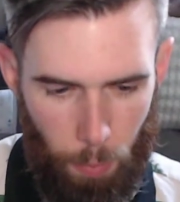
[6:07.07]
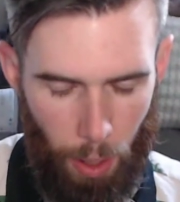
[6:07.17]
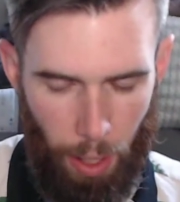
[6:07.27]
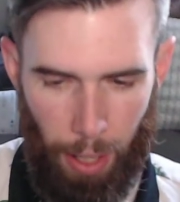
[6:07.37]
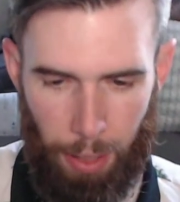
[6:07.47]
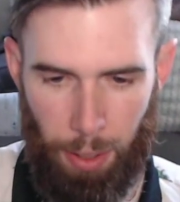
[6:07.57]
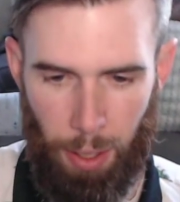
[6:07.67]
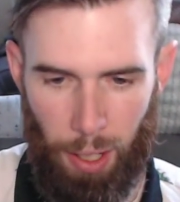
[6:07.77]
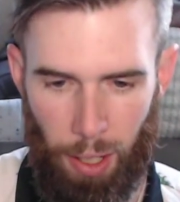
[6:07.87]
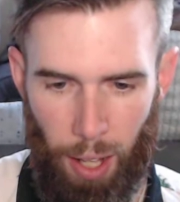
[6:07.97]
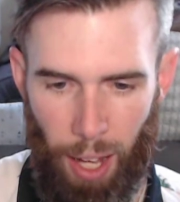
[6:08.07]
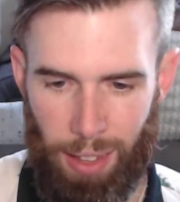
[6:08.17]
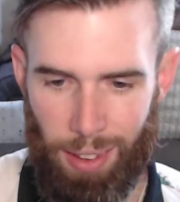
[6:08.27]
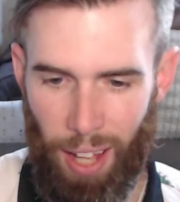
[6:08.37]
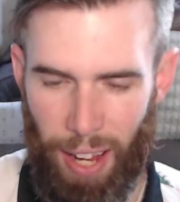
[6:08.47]
And I
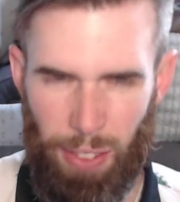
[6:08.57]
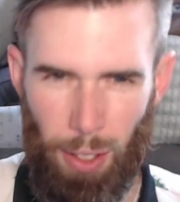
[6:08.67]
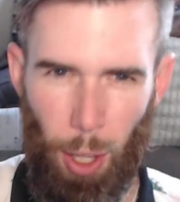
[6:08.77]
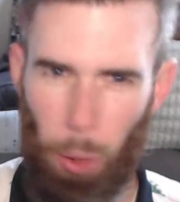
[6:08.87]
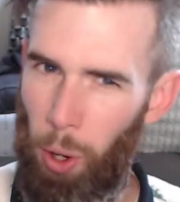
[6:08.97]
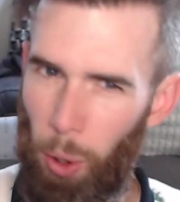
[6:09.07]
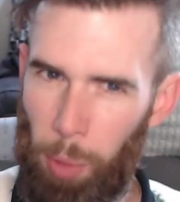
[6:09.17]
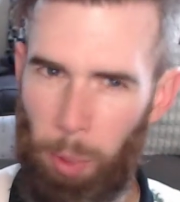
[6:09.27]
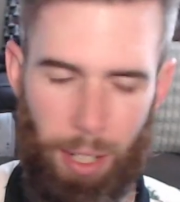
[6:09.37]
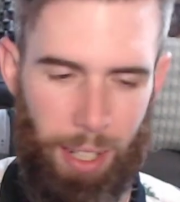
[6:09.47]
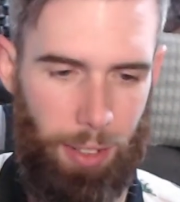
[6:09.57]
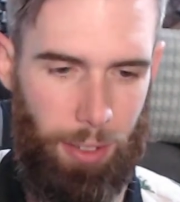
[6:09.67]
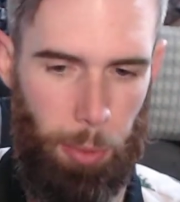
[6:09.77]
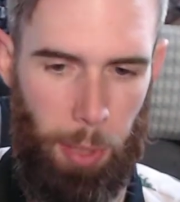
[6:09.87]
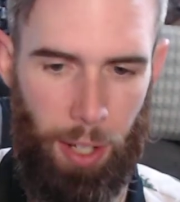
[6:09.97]
like the low carb on it,
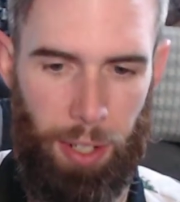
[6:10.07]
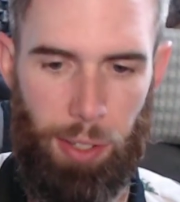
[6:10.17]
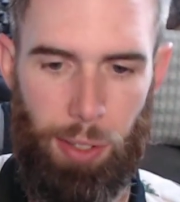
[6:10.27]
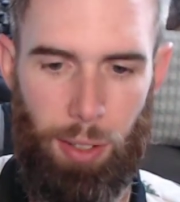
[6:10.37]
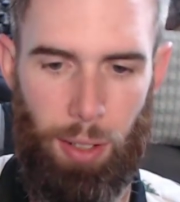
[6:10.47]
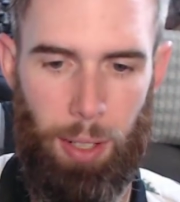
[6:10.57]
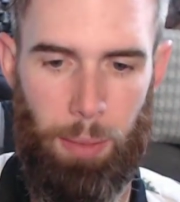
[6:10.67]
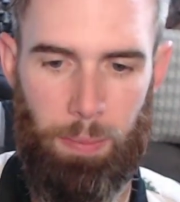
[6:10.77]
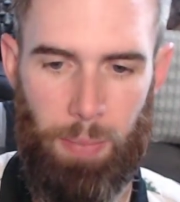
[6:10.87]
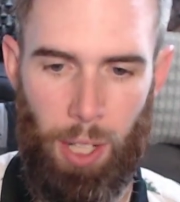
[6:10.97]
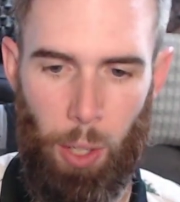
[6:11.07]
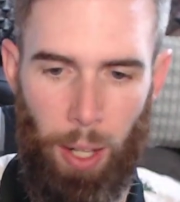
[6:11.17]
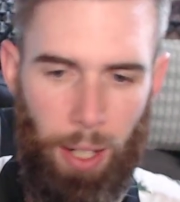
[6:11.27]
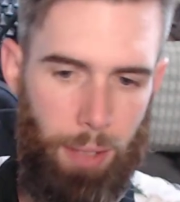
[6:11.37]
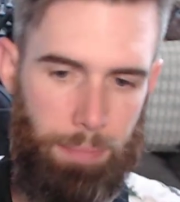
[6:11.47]
to be honest. I'm
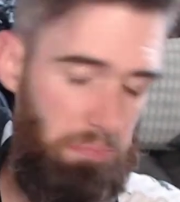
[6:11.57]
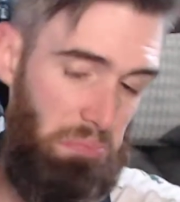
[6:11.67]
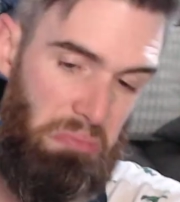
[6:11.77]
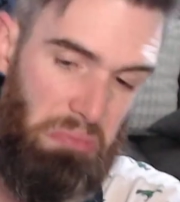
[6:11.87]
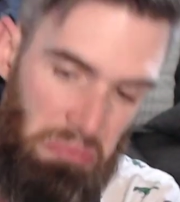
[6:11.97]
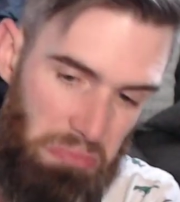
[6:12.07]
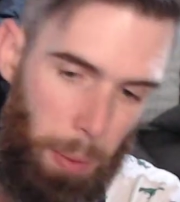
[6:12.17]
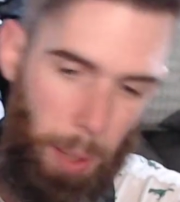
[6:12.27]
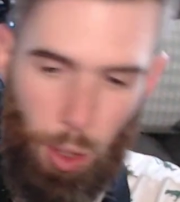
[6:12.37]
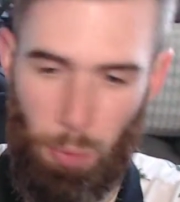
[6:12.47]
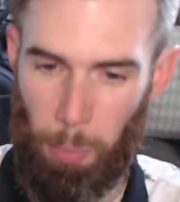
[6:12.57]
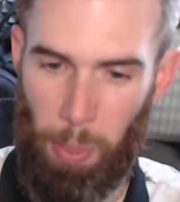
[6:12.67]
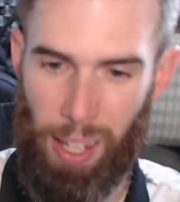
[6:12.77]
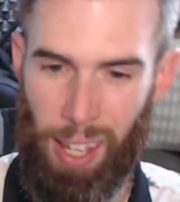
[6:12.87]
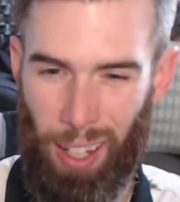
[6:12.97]
not super
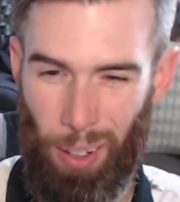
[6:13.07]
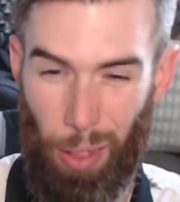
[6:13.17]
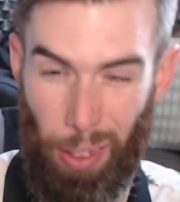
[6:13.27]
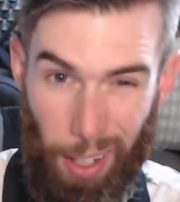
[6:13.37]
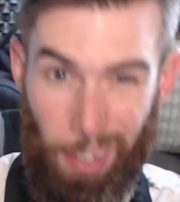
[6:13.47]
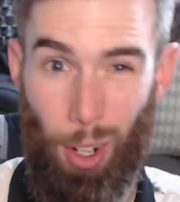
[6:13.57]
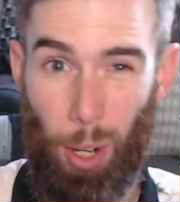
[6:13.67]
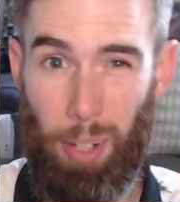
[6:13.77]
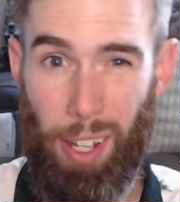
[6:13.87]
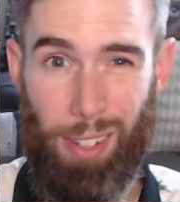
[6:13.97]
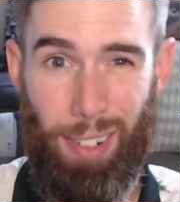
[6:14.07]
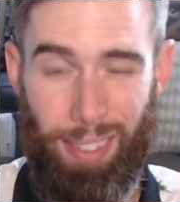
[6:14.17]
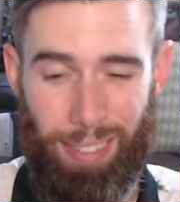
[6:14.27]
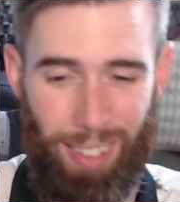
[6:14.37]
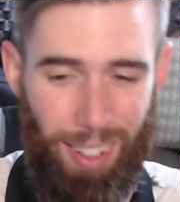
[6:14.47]
picky. I don't think with carbonation
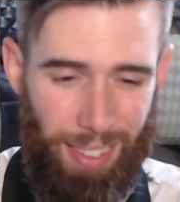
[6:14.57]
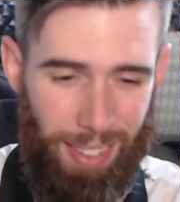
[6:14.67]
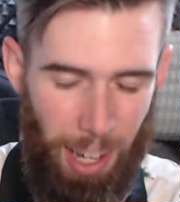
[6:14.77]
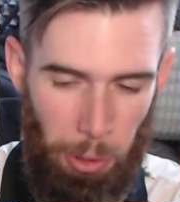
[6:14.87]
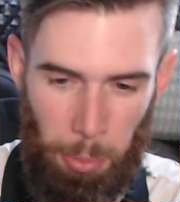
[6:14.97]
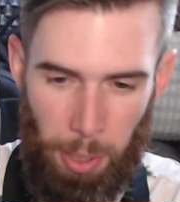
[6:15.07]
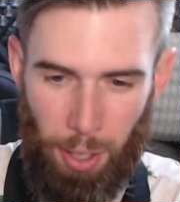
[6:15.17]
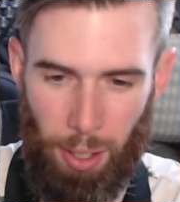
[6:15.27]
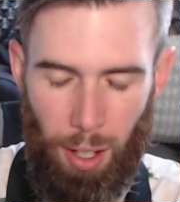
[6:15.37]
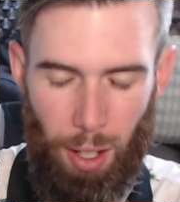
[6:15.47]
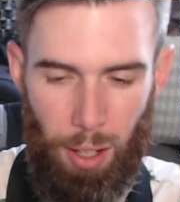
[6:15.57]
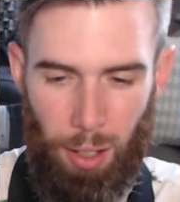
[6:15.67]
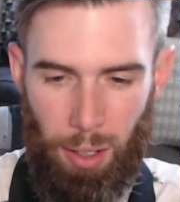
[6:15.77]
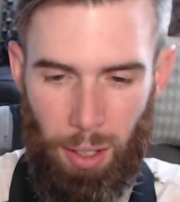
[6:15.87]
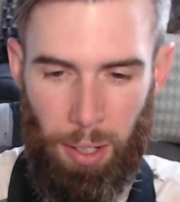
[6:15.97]
on sour beer.
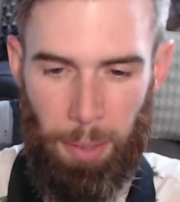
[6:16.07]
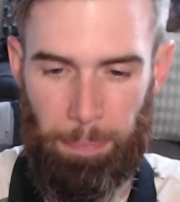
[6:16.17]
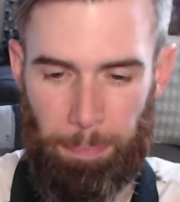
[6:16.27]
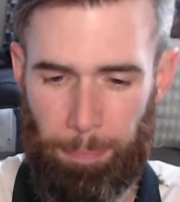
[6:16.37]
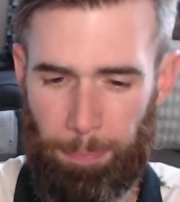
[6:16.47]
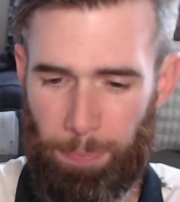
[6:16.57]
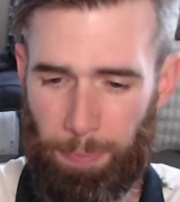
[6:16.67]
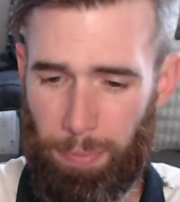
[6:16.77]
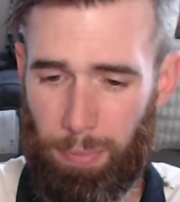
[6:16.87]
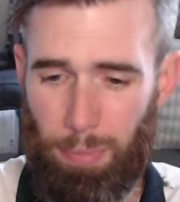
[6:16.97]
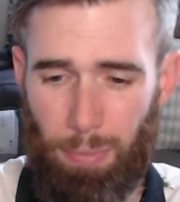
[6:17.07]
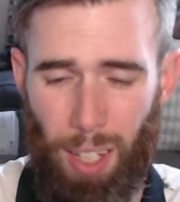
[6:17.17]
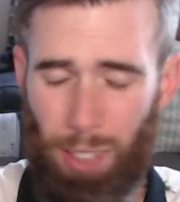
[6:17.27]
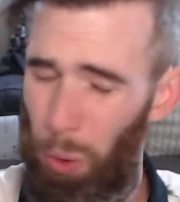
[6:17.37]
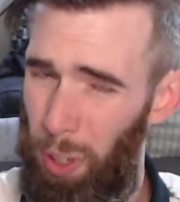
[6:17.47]
Um,
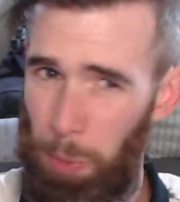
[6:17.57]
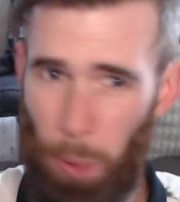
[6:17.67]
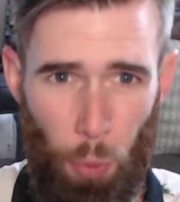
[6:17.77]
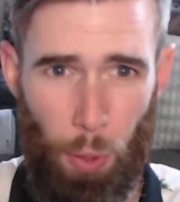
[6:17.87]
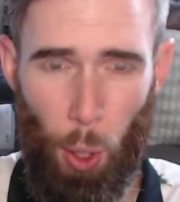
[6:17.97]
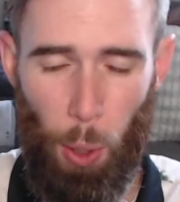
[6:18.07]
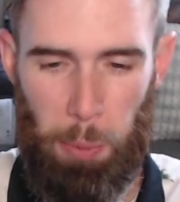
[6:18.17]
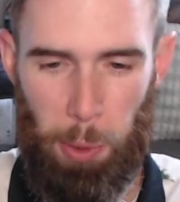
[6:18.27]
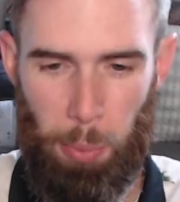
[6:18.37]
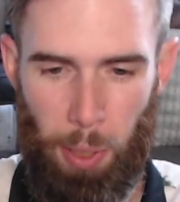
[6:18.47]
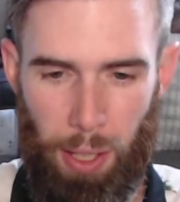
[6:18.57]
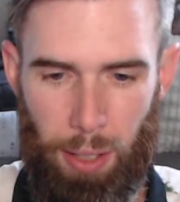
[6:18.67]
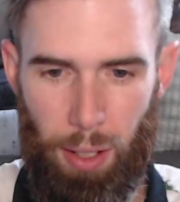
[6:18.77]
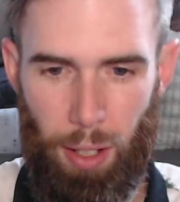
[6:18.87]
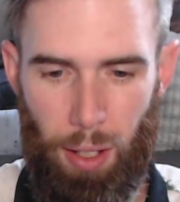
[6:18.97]
don't want it to be overcarbed, but
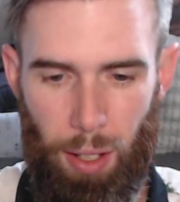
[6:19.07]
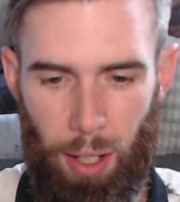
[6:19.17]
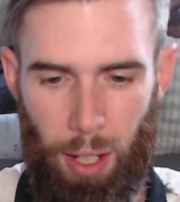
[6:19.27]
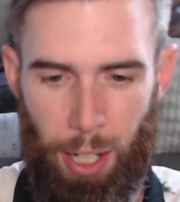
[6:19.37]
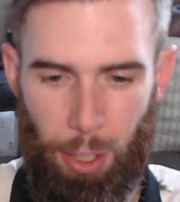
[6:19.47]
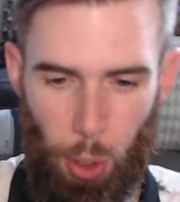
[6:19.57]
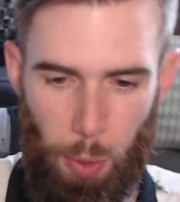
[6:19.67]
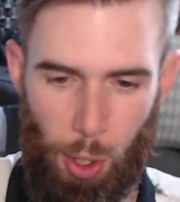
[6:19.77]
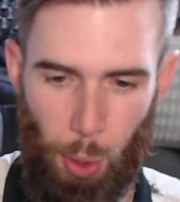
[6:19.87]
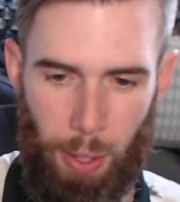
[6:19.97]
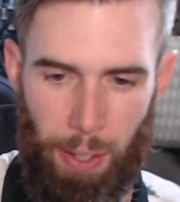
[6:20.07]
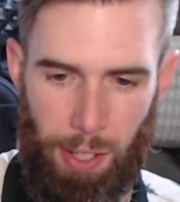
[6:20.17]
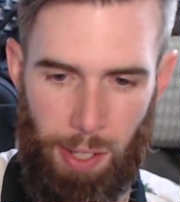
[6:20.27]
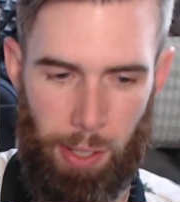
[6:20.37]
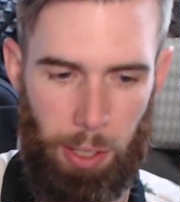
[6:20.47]
I do enjoy that
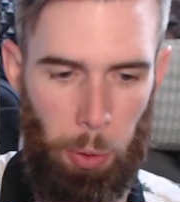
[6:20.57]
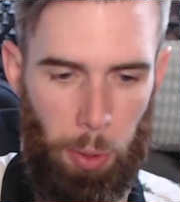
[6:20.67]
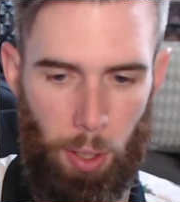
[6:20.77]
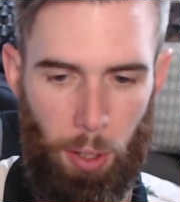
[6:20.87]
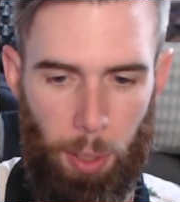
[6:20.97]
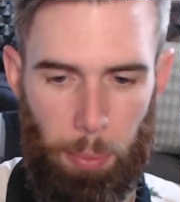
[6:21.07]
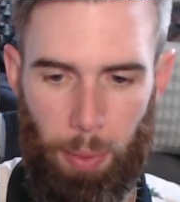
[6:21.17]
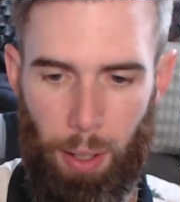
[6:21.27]
this is a lower carb.